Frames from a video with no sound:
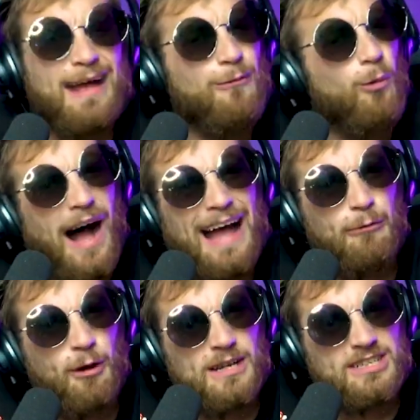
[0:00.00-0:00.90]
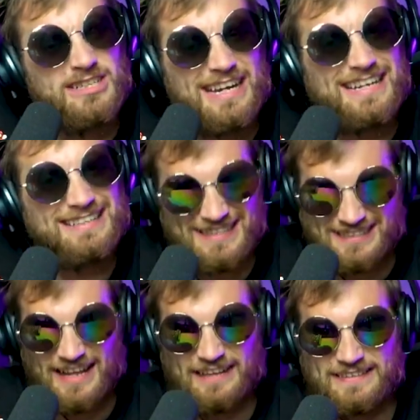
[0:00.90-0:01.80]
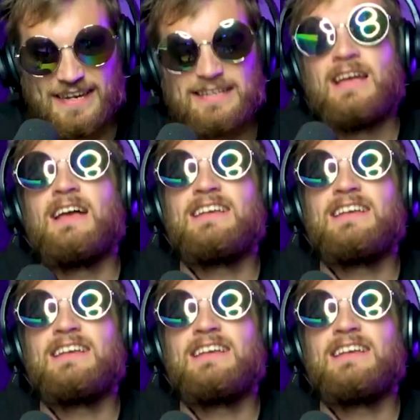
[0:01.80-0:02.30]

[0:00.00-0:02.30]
And why would she, disgusting,